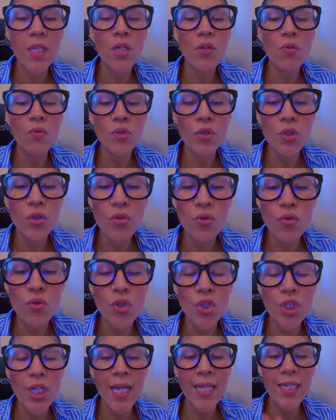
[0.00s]
May he continue
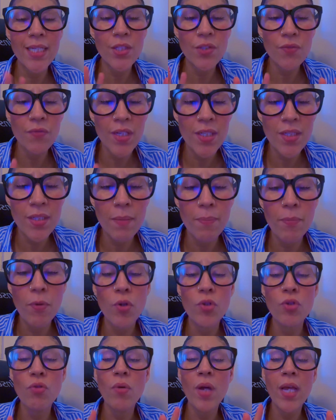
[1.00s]
to shine his face
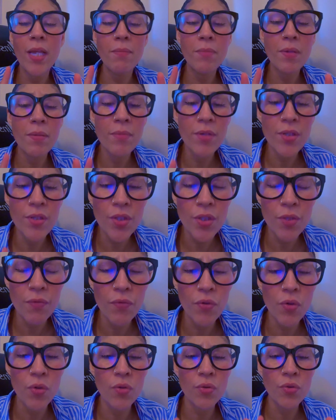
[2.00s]
upon you and be
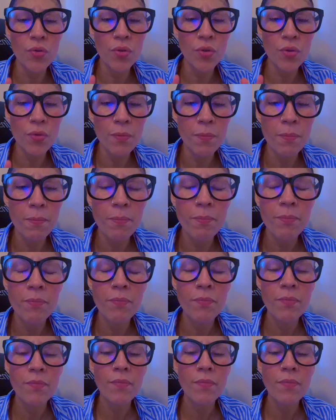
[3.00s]
merciful unto you.